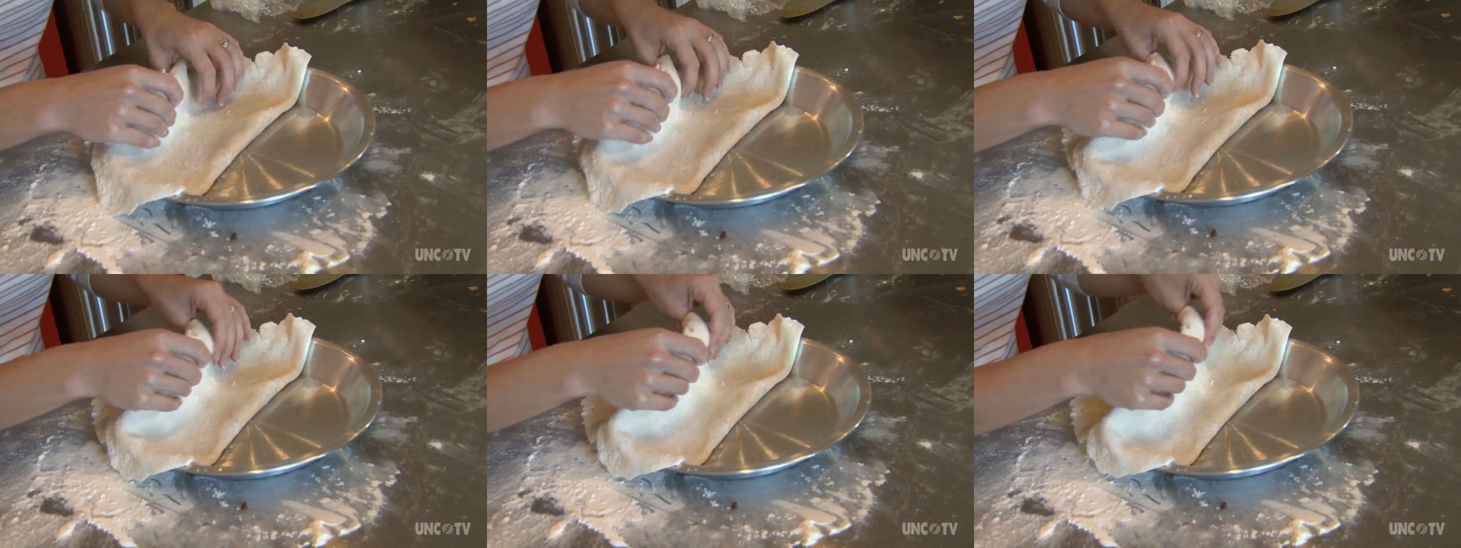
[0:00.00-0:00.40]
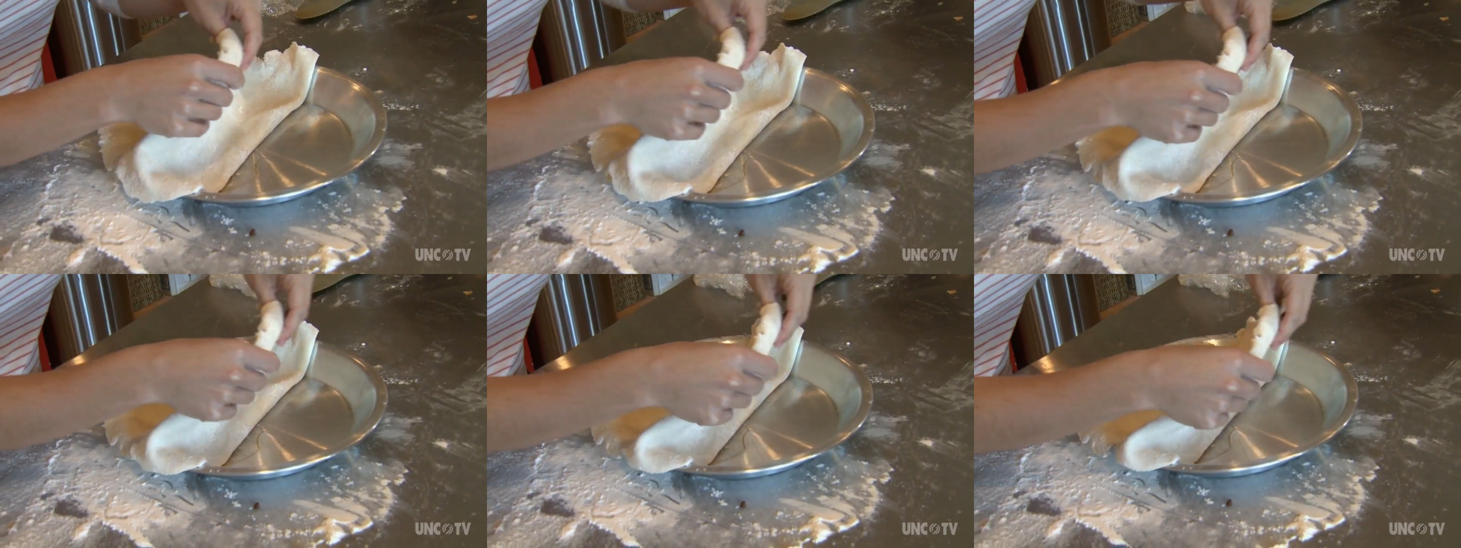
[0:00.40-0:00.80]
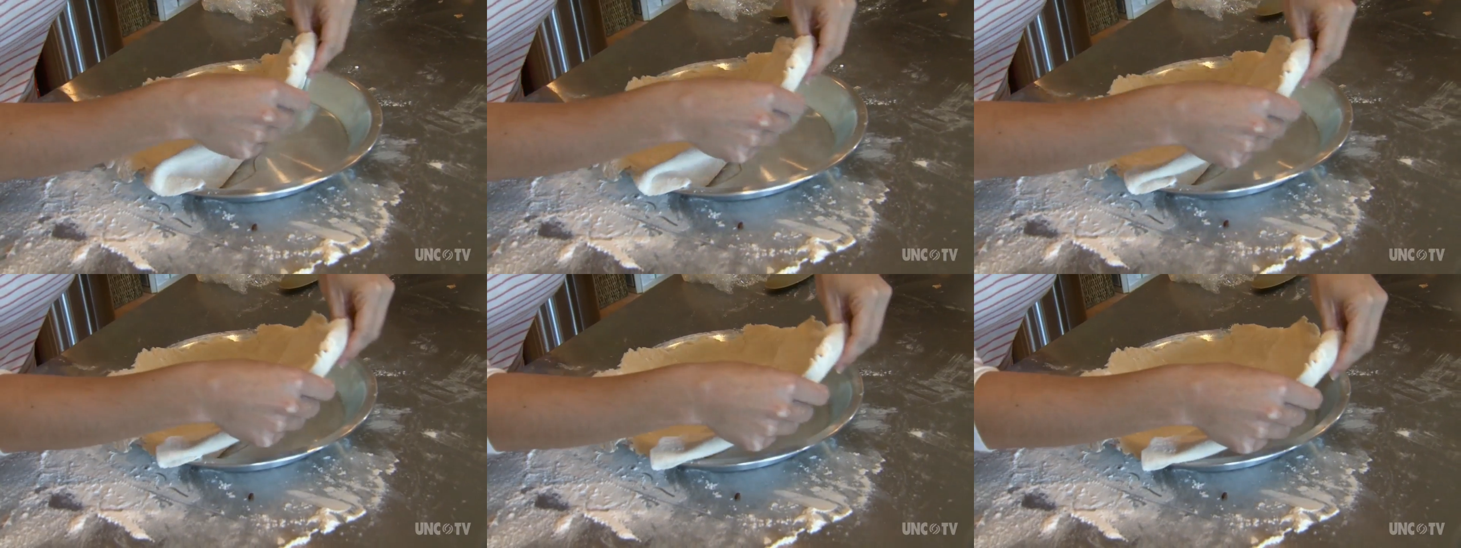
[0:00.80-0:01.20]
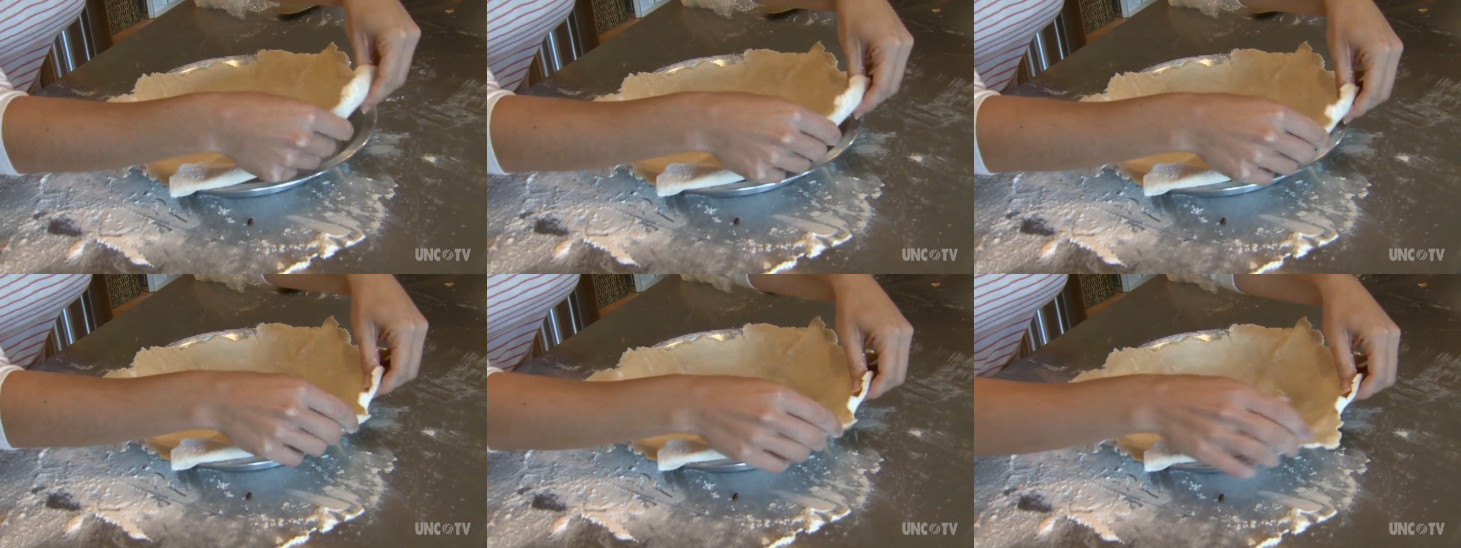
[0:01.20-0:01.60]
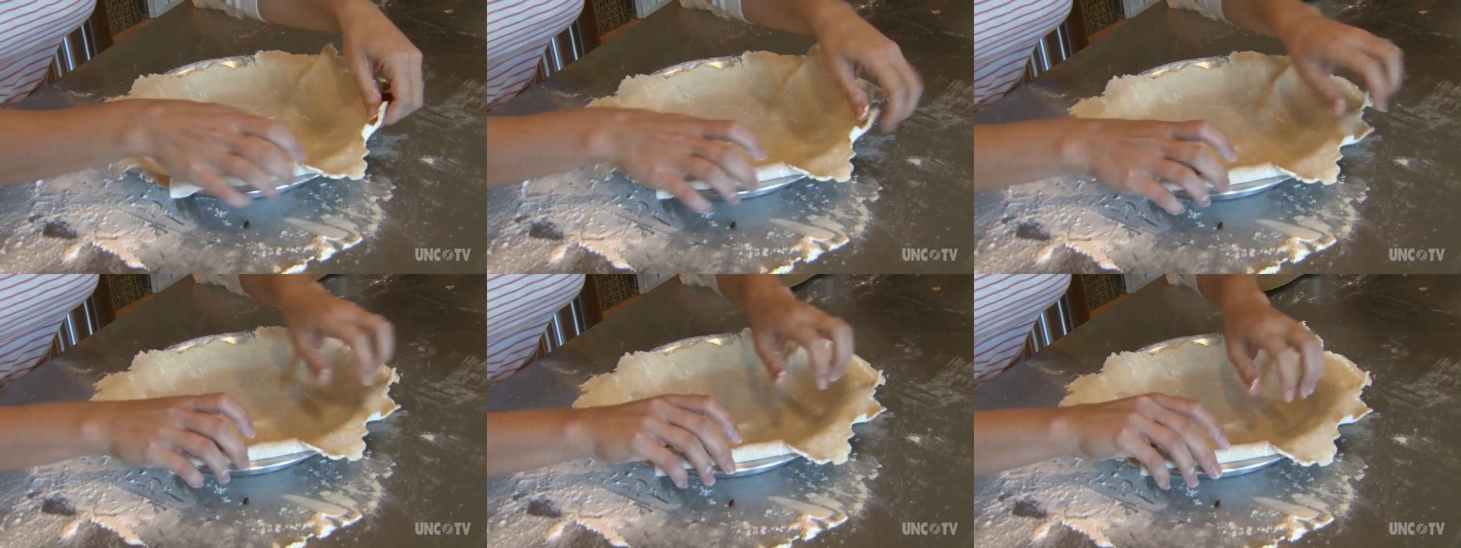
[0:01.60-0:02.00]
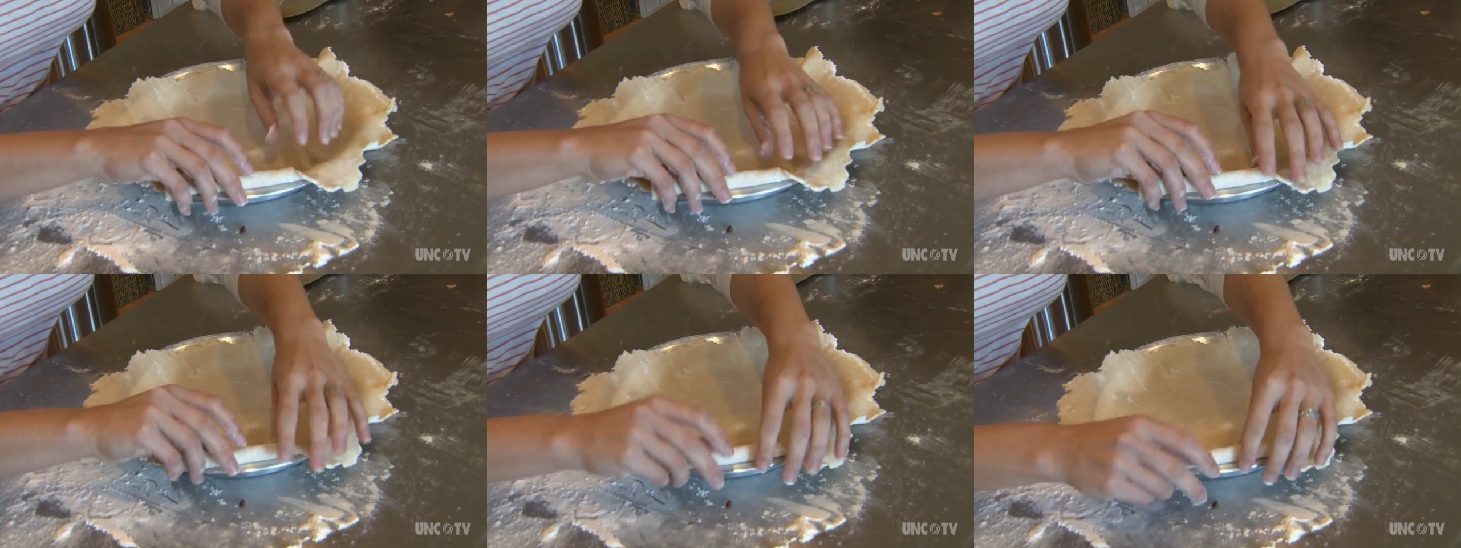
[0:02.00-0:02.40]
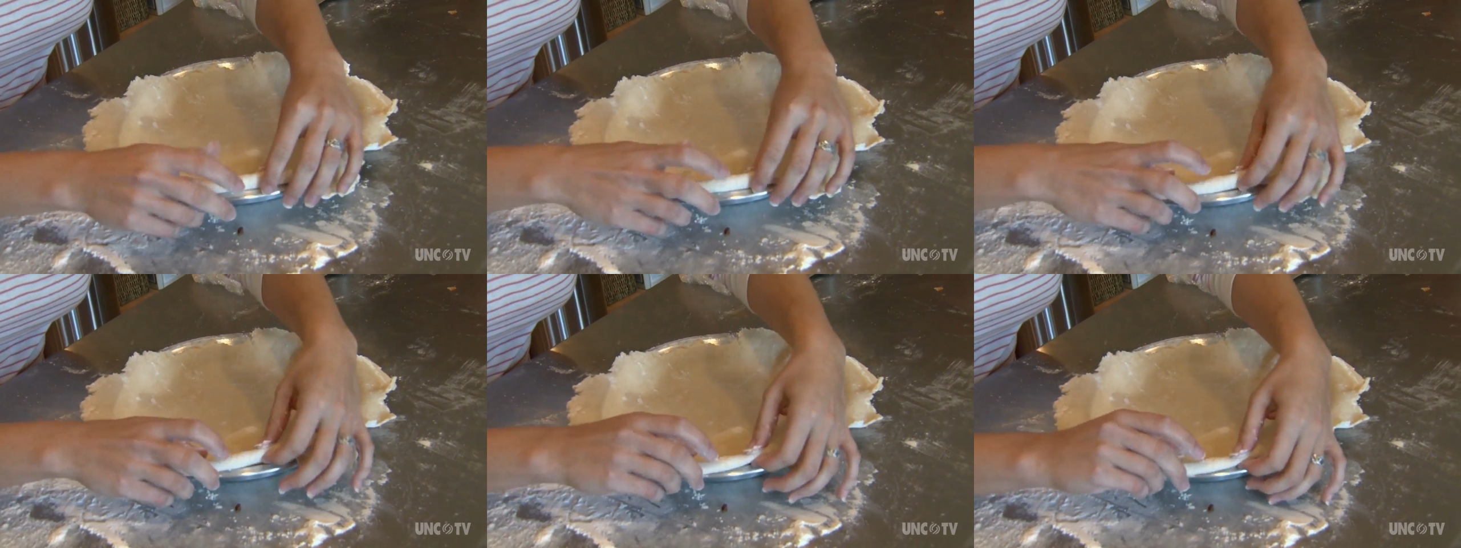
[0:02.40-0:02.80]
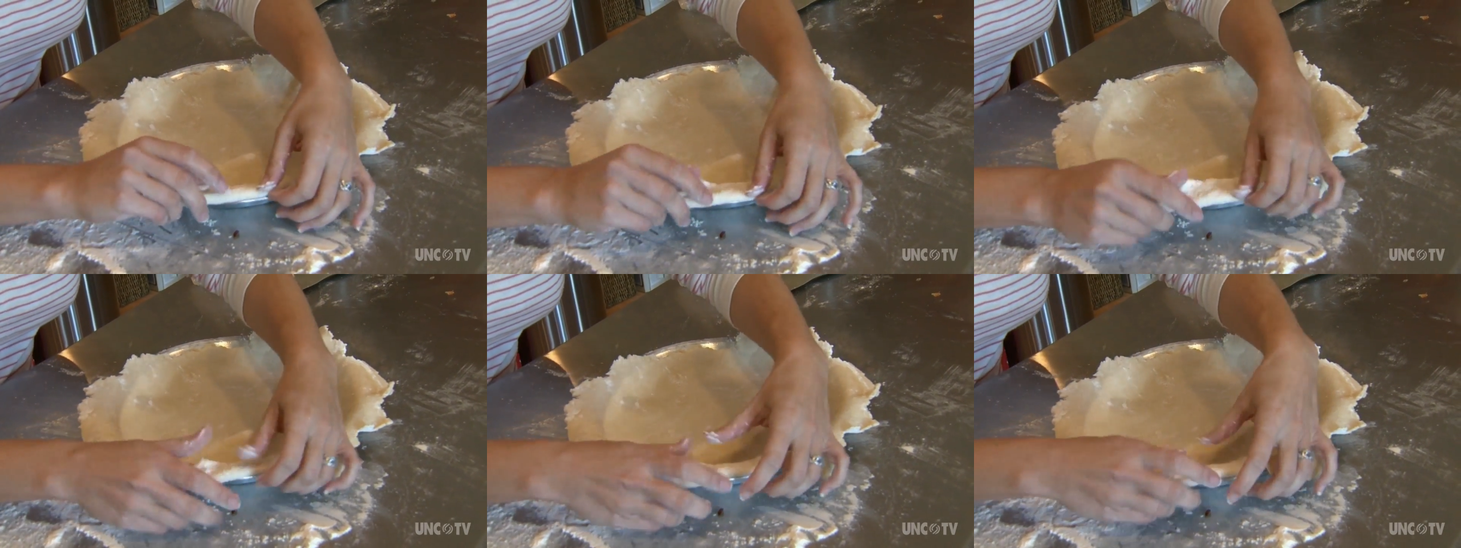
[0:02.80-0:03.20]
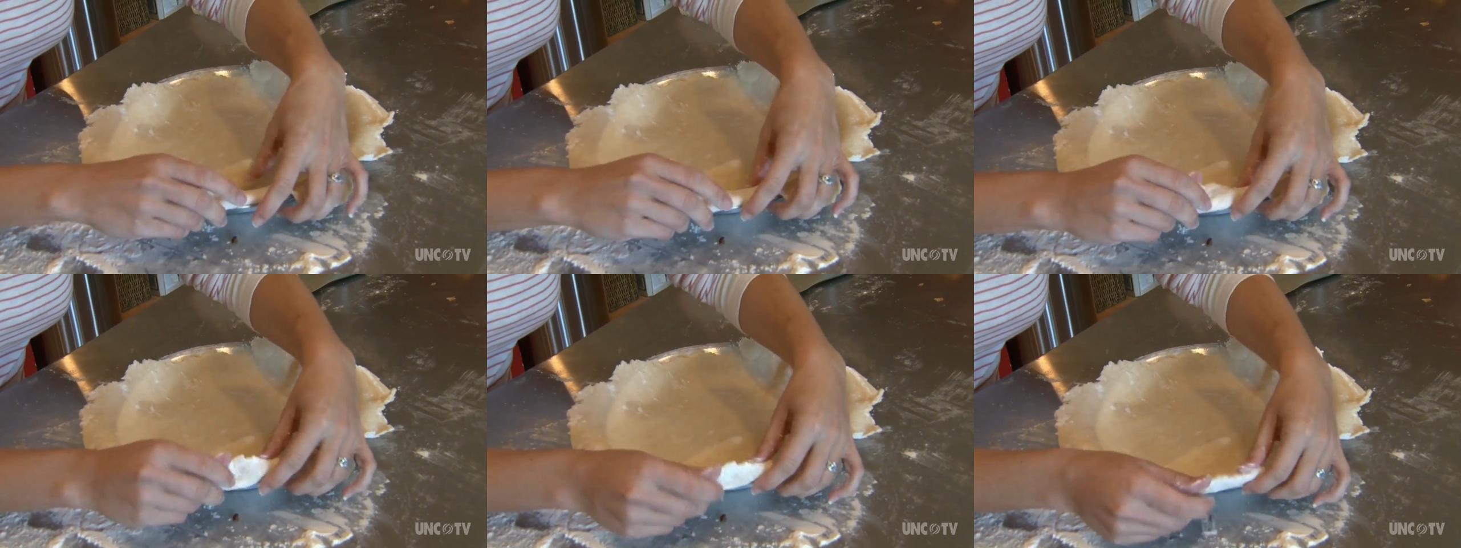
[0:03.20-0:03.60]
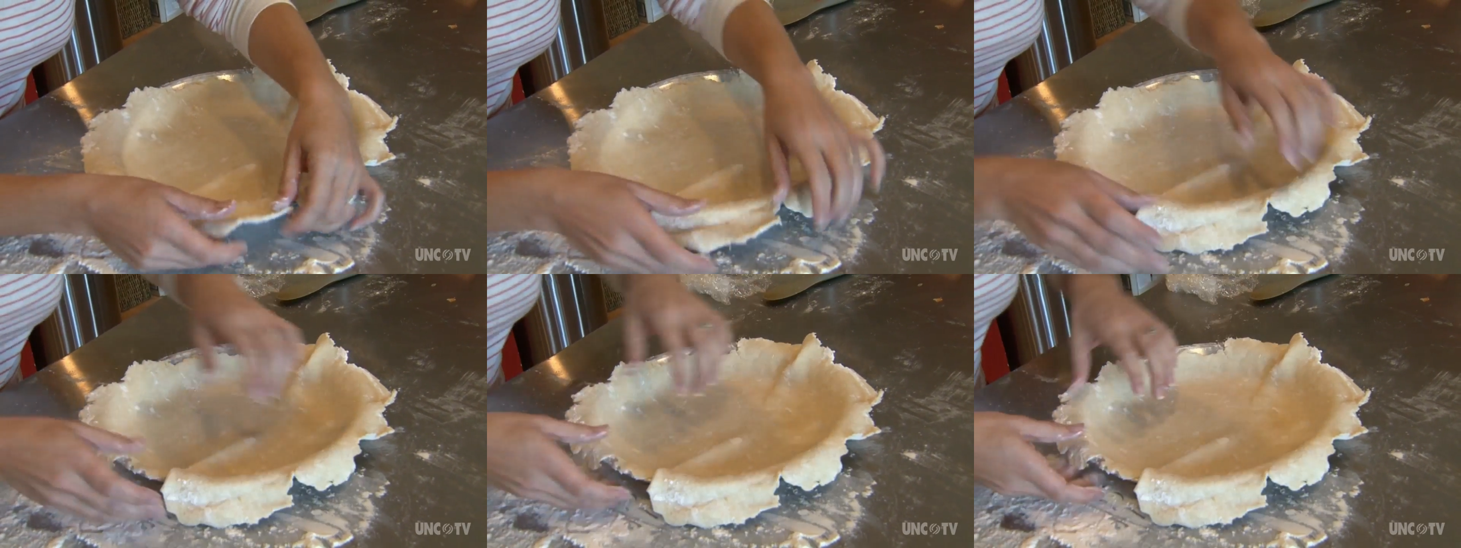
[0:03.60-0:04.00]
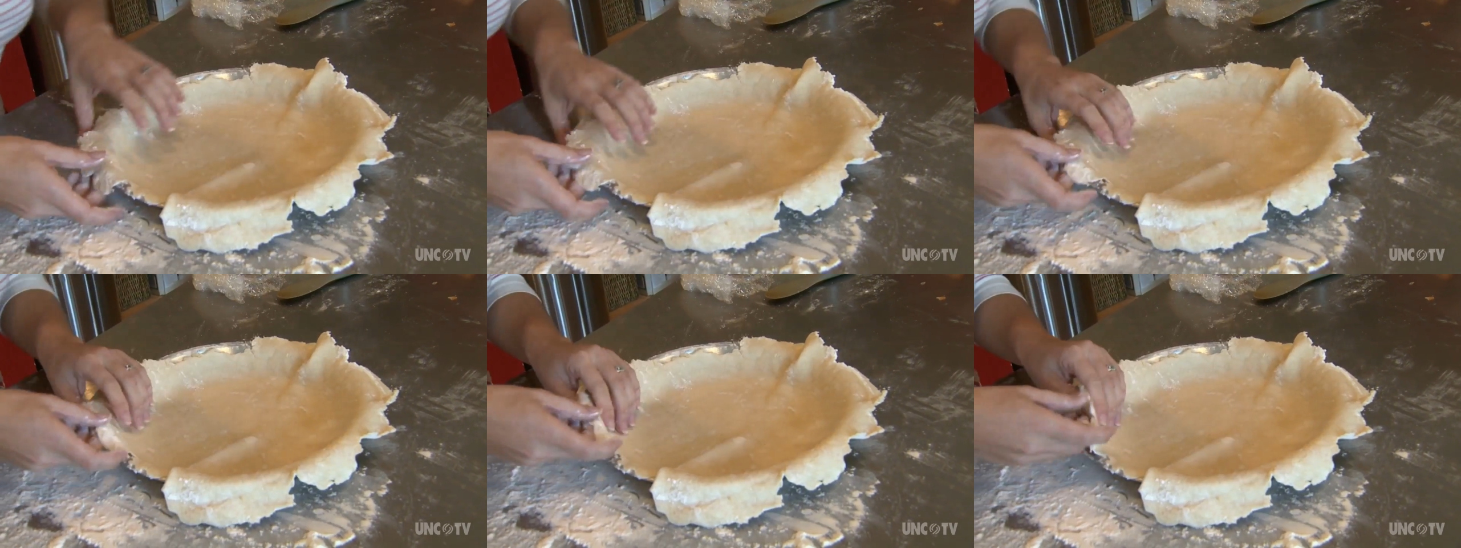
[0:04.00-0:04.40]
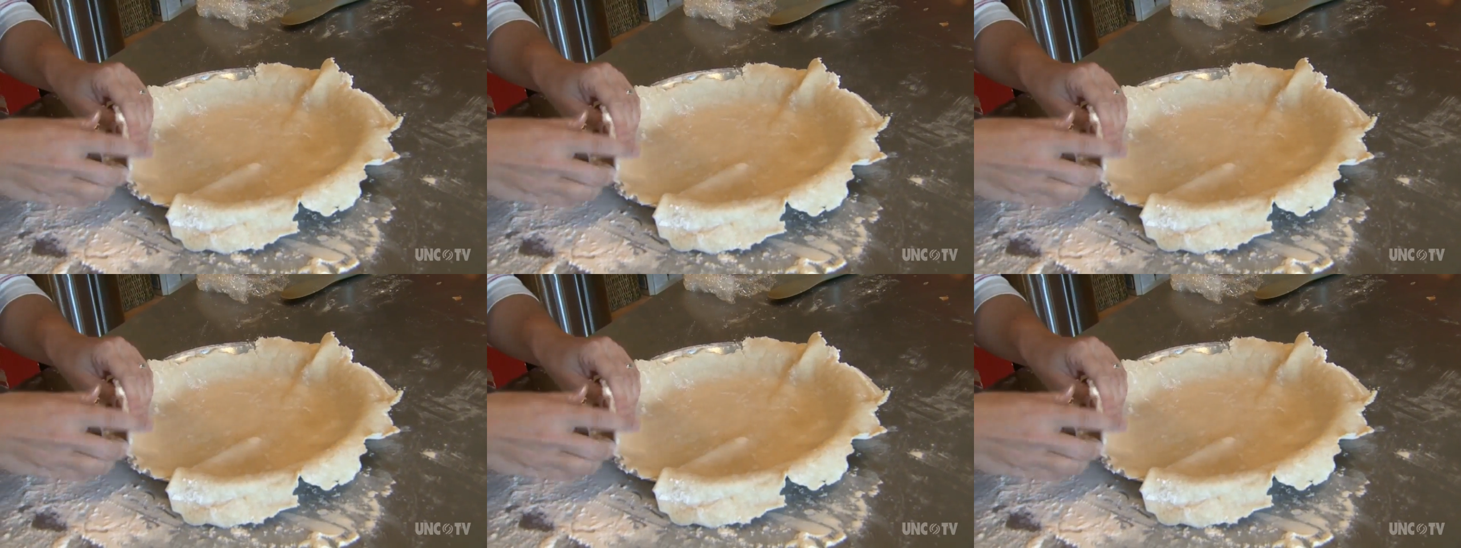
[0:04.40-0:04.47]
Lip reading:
Nobody's mouth can be seen.